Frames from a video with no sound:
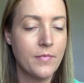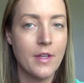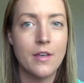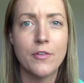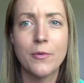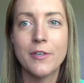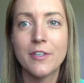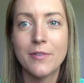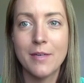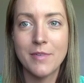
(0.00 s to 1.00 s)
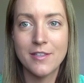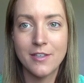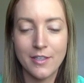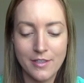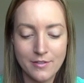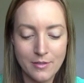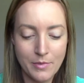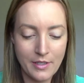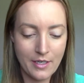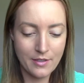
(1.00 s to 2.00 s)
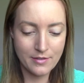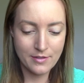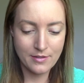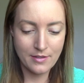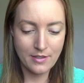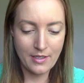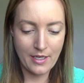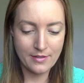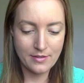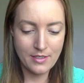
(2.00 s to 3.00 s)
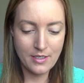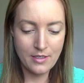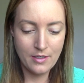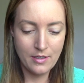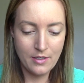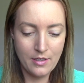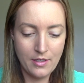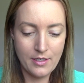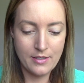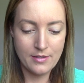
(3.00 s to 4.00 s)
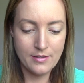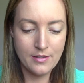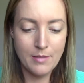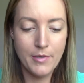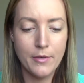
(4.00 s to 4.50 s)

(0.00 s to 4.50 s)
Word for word: And if you're wondering why I'm not talking super loud, it's because Cassidy is sleeping.